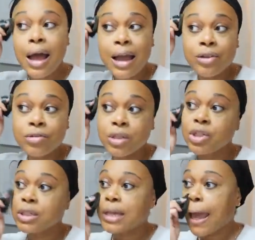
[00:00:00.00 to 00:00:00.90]
I usually
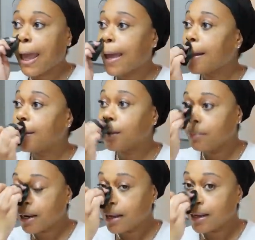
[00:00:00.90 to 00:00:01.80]
just add a
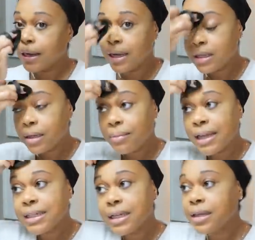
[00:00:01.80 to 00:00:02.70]
little bit of honey to
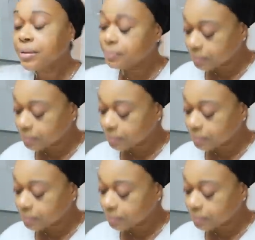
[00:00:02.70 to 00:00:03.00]
my tea